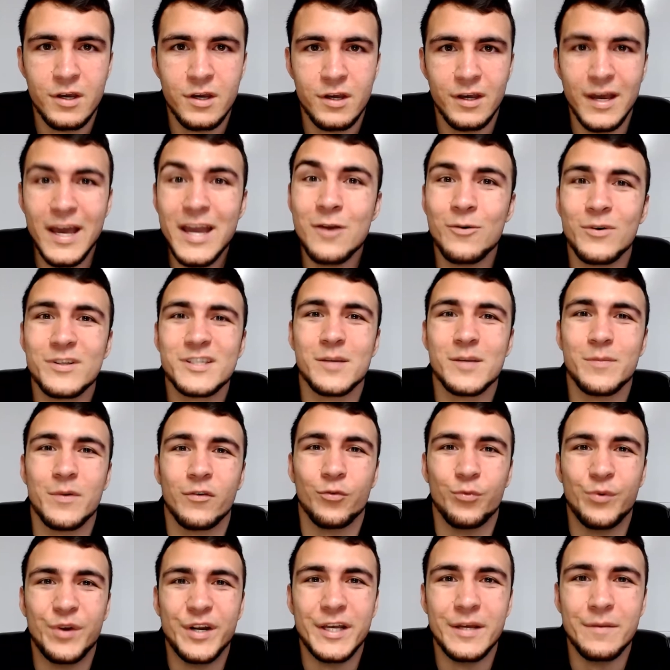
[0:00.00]
Hey, what's up
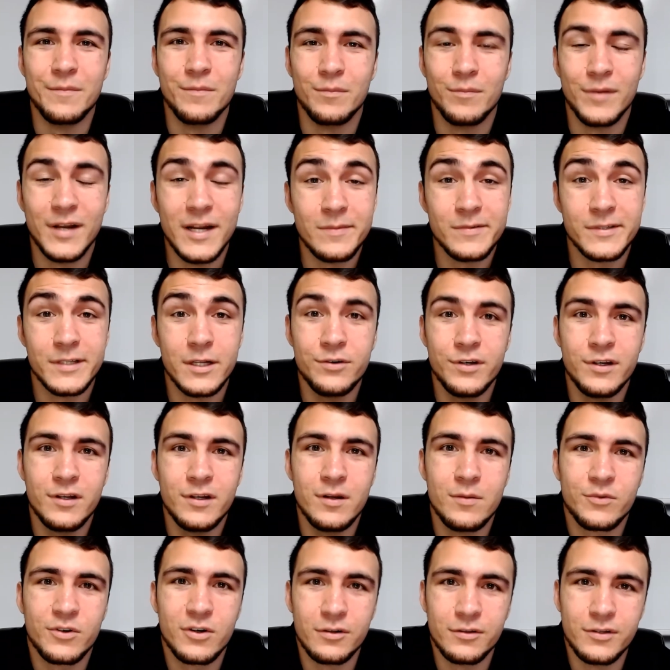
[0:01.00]
everybody? My name is Logan.
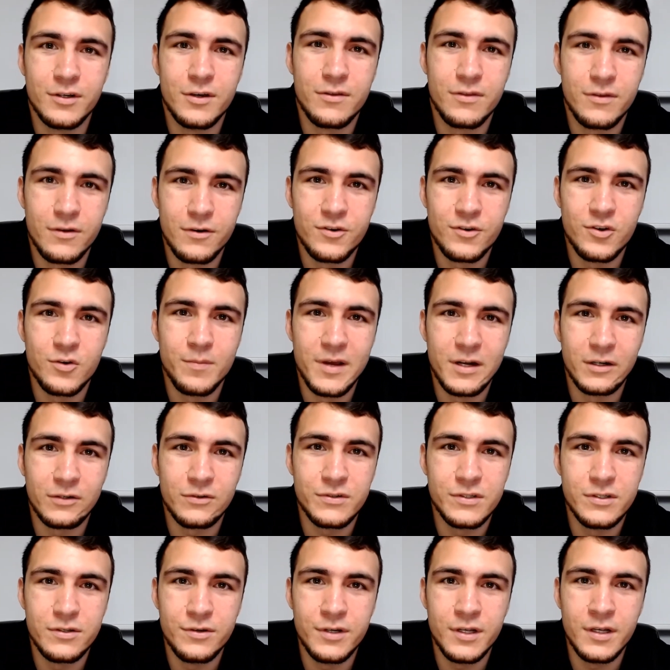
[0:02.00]
I'm currently a third year
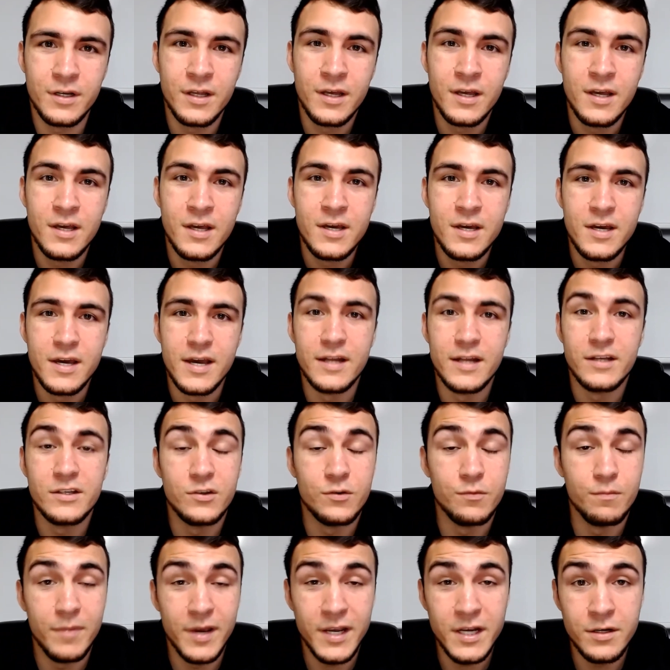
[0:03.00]
medical student, and as
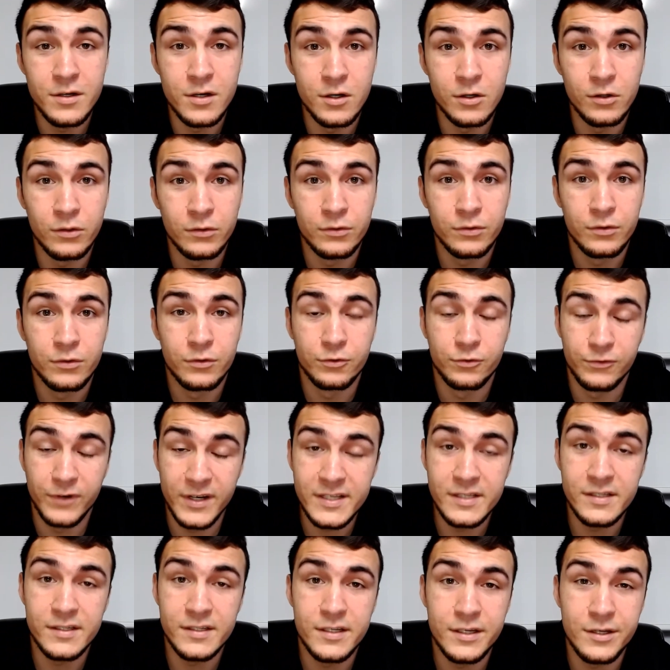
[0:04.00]
you may know, the
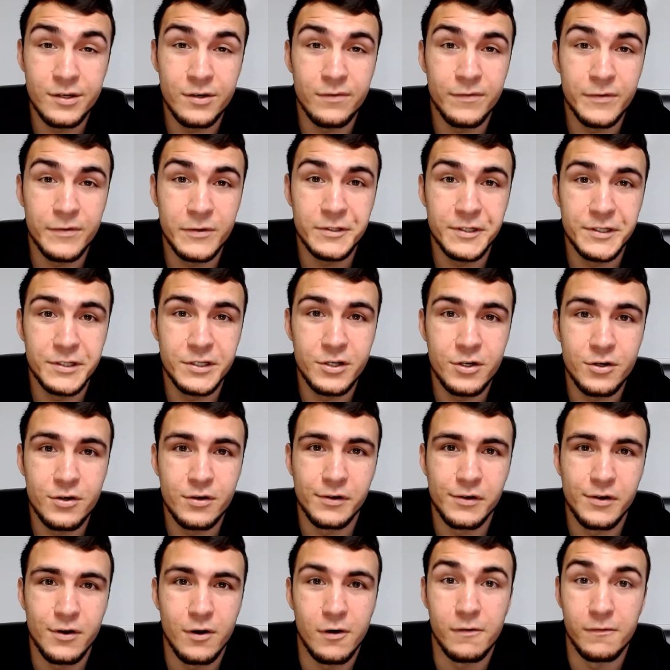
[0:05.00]
residency interviews this
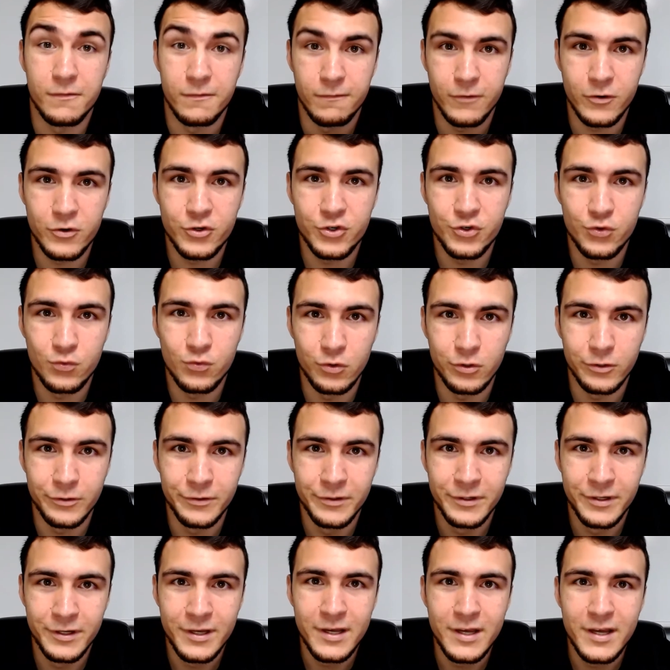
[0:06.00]
year are virtual.
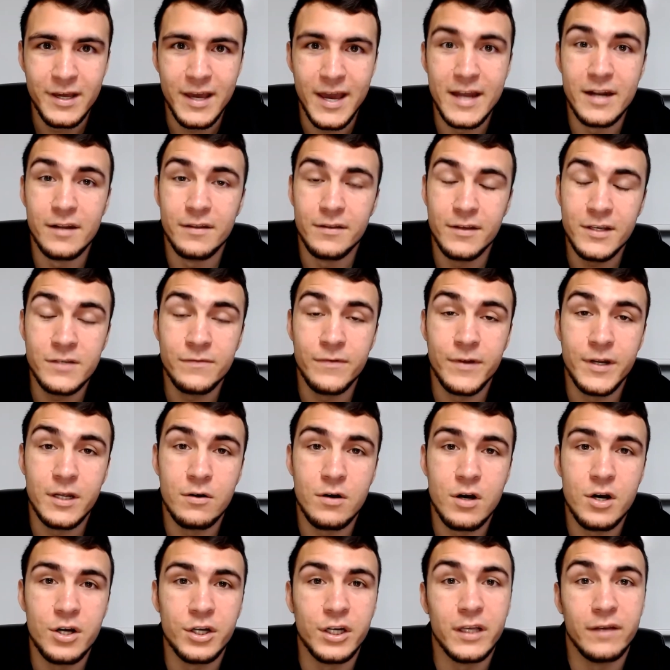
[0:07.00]
And in this
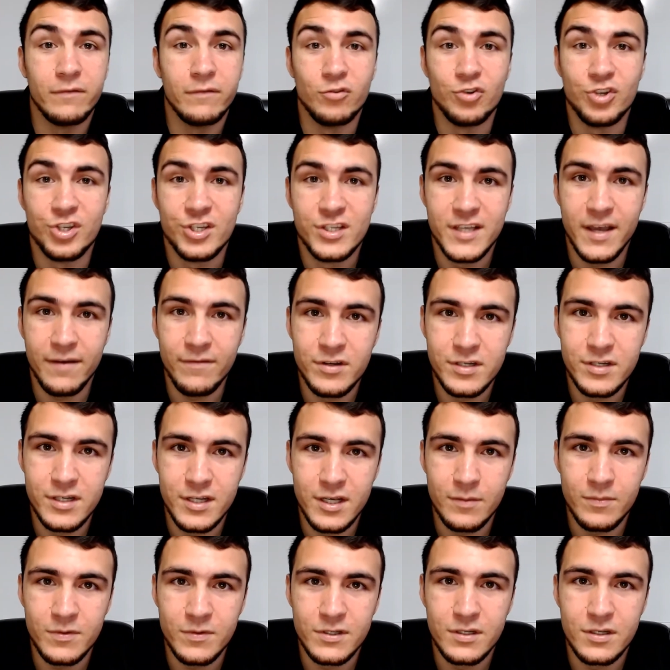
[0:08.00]
video, I'm going to give you 7
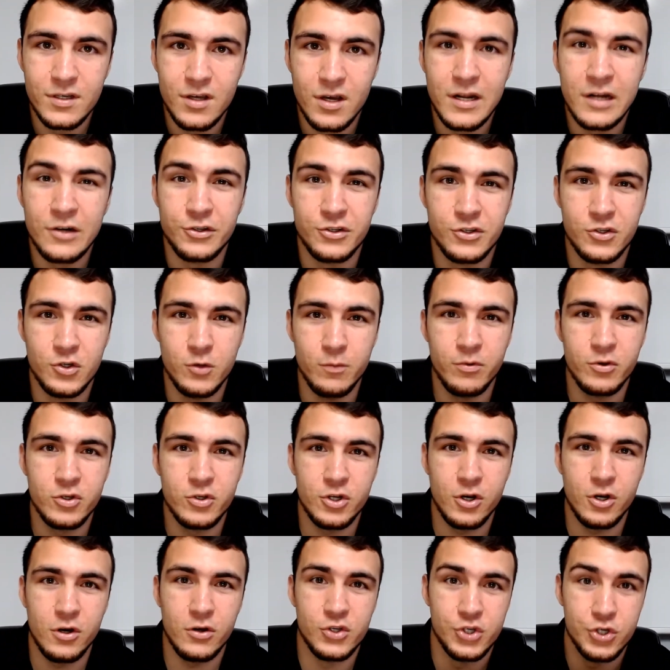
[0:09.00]
tips on how to
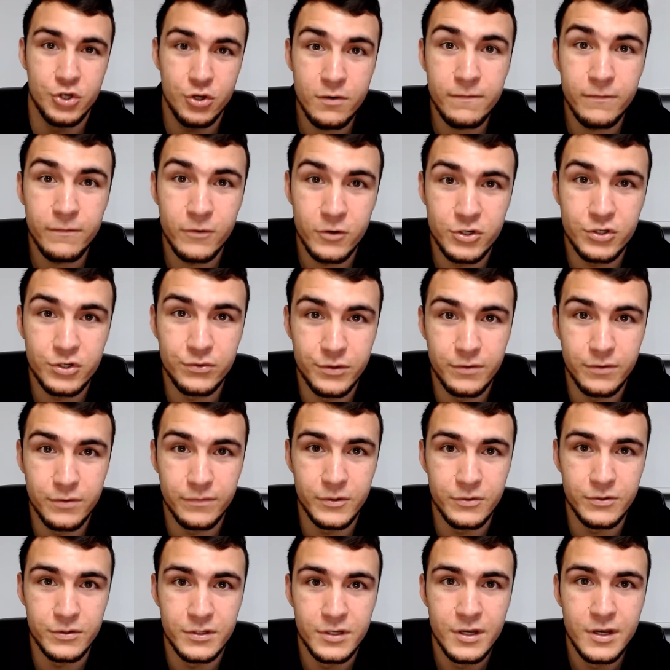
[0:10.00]
supercharge your virtual
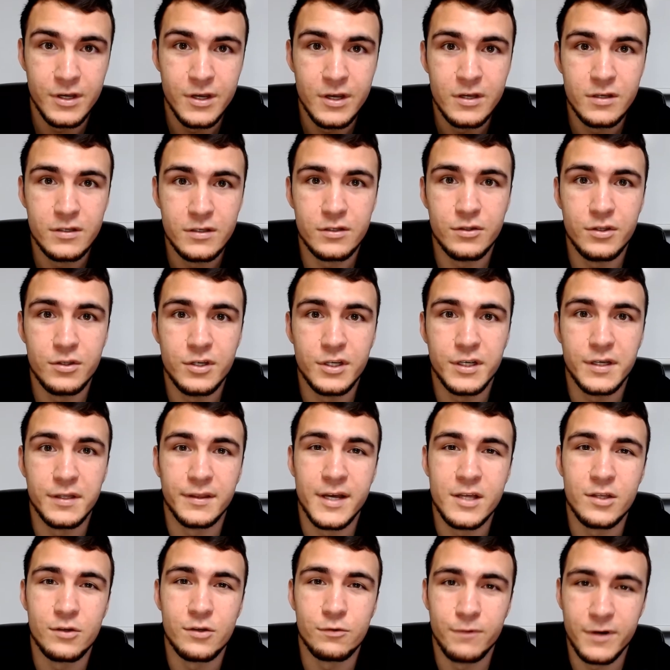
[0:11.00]
interviews so that you can
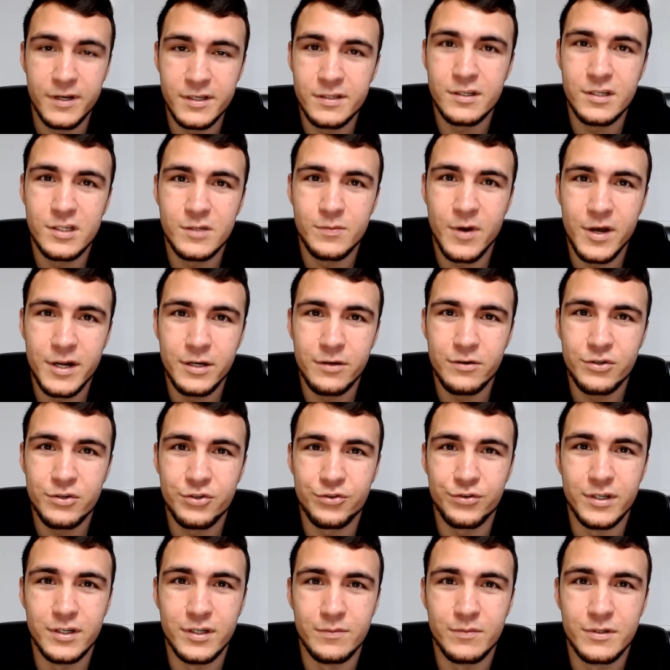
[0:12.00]
land the residency spot of your
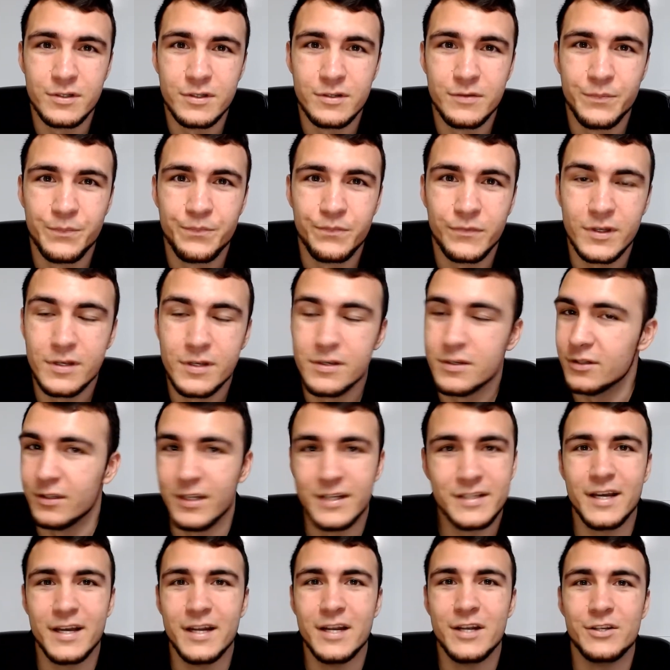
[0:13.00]
dreams. So
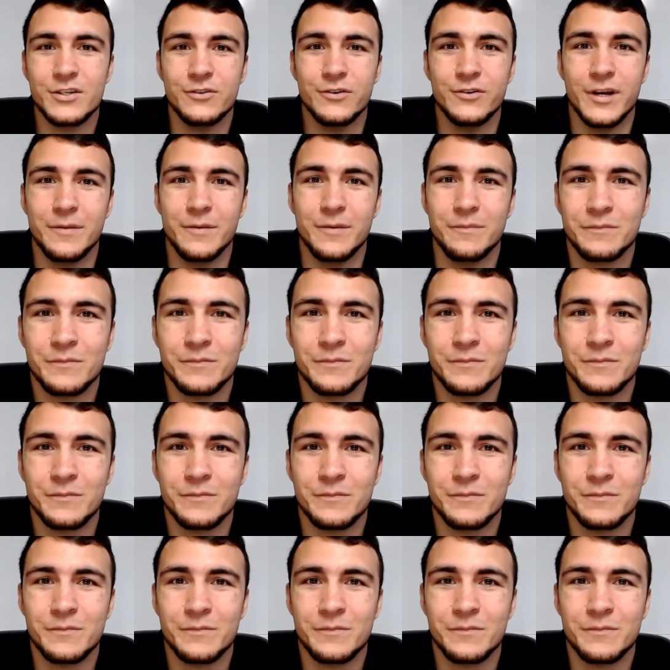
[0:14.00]
let's get into it.